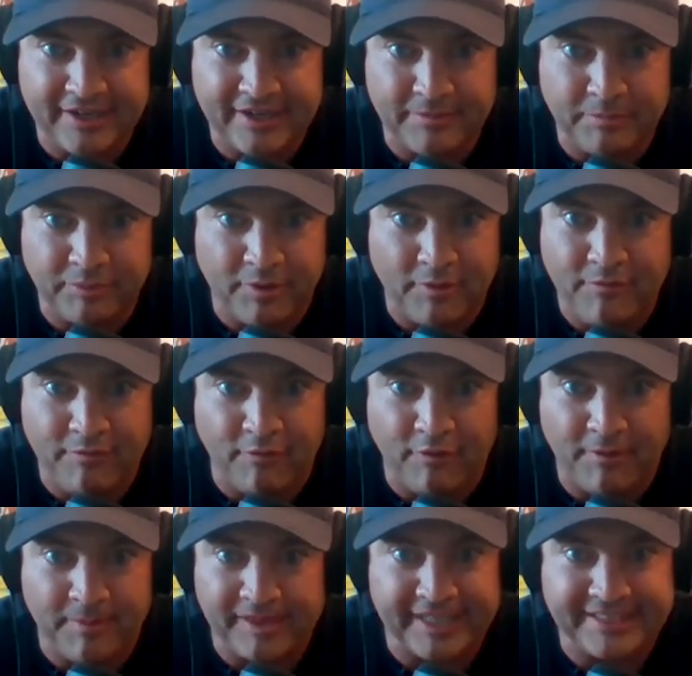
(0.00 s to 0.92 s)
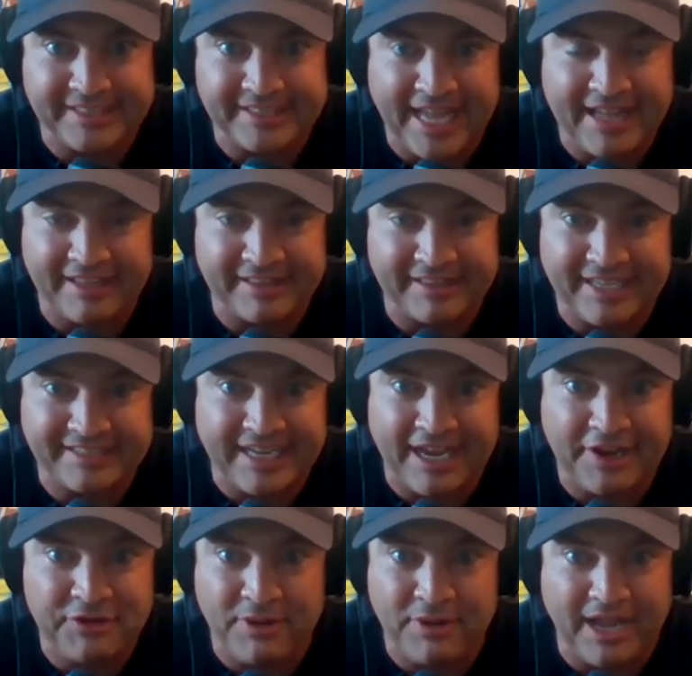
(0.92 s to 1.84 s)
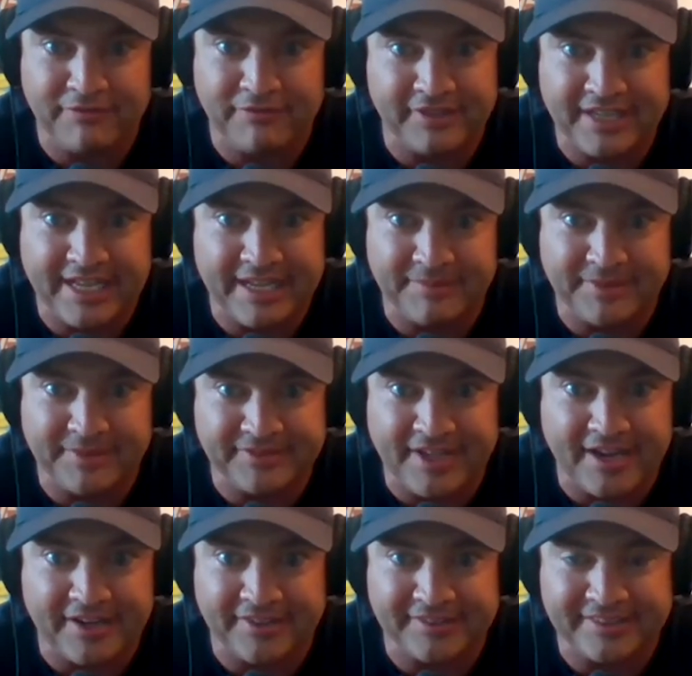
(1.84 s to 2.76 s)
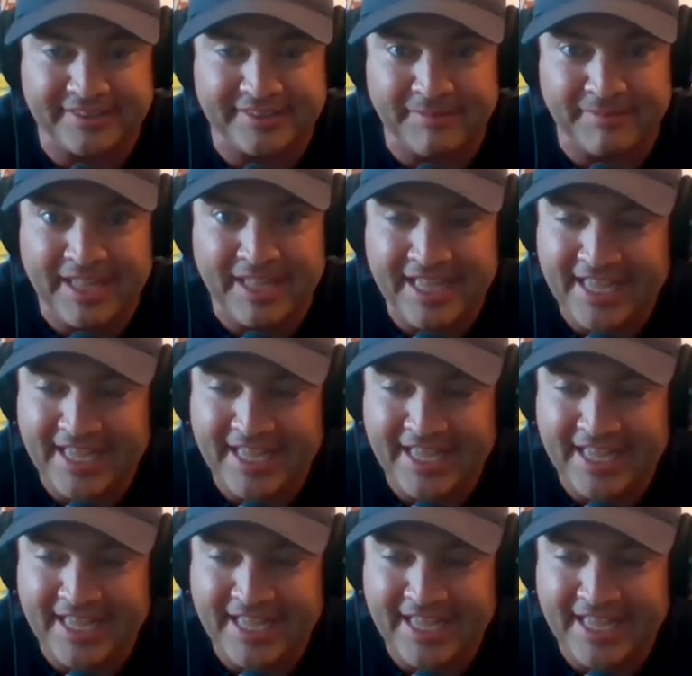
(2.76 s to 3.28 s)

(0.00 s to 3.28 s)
pro forma, like that's how you have to name a soccer team.